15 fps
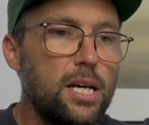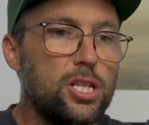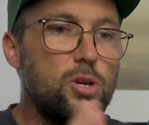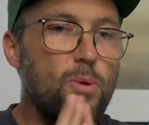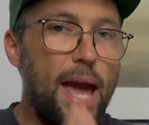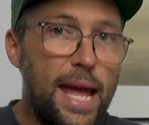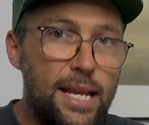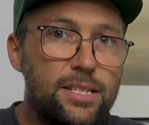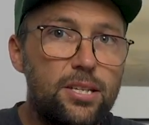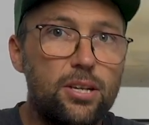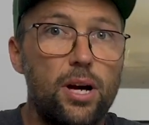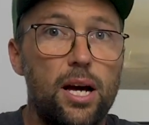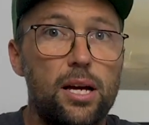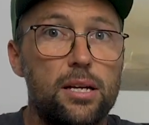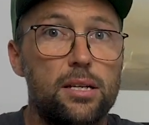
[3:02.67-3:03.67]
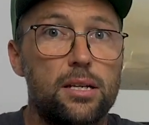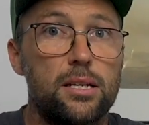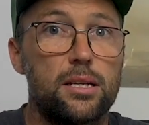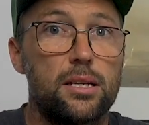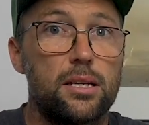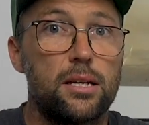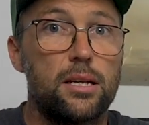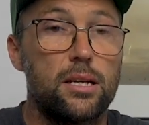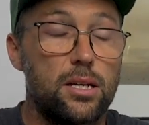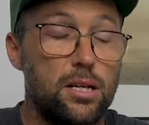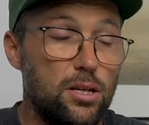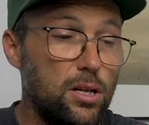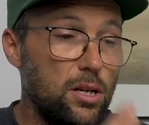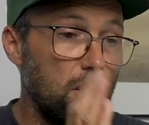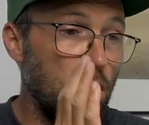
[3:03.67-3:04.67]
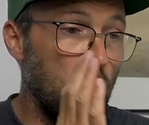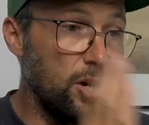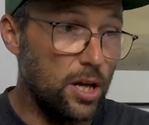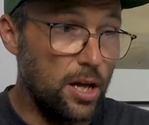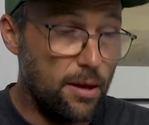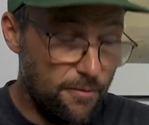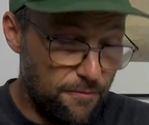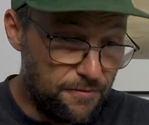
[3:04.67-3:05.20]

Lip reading: you enter on a